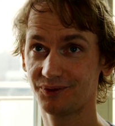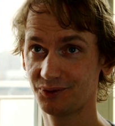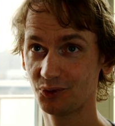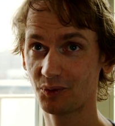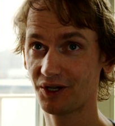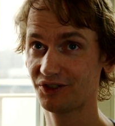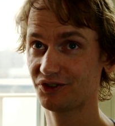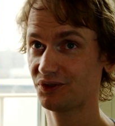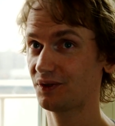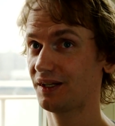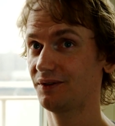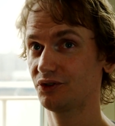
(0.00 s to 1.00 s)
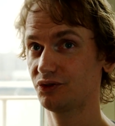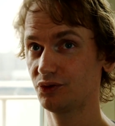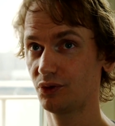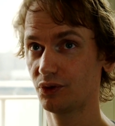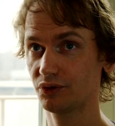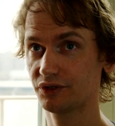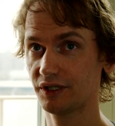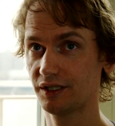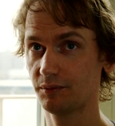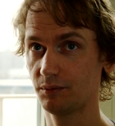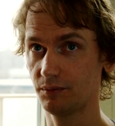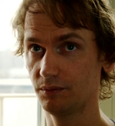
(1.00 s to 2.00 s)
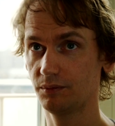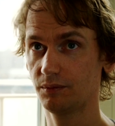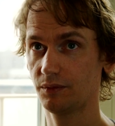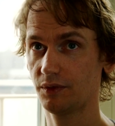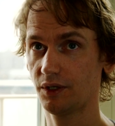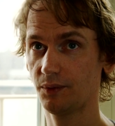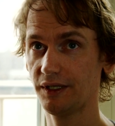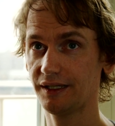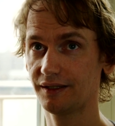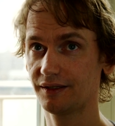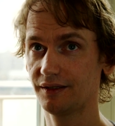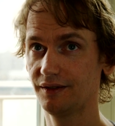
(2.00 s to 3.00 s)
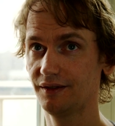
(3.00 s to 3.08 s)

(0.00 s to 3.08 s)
too much, when I was too long time awake.